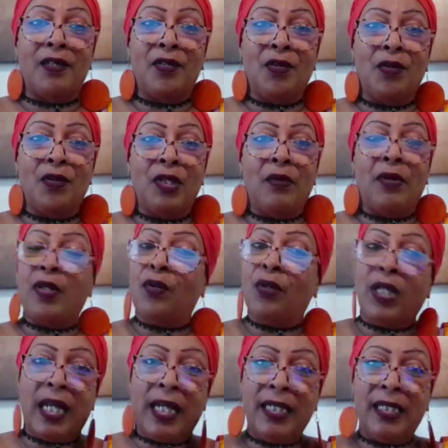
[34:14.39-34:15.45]
There were
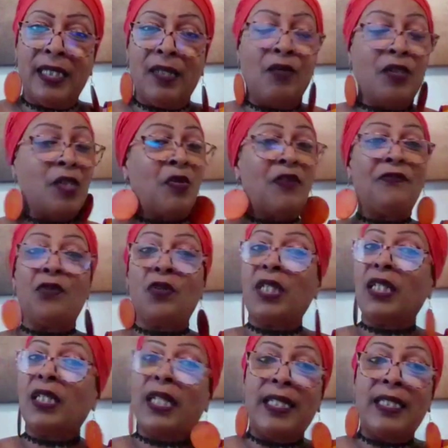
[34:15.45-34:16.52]
no lights. That was
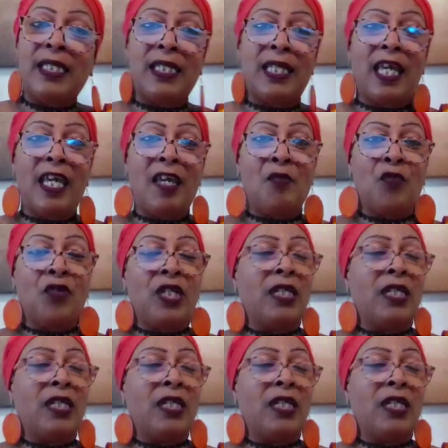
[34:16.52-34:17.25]
before the lights came.